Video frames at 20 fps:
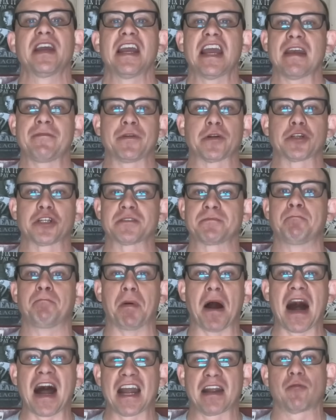If you're just
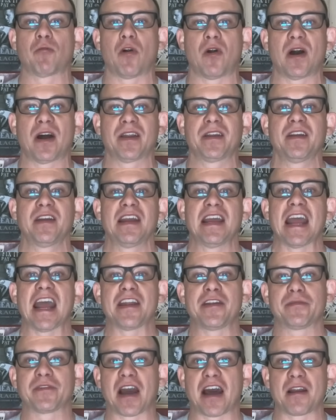buying one and
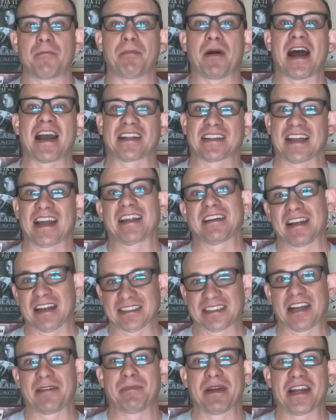you've got a bike that, as
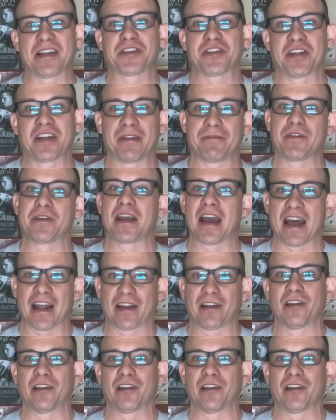I mentioned, if you got it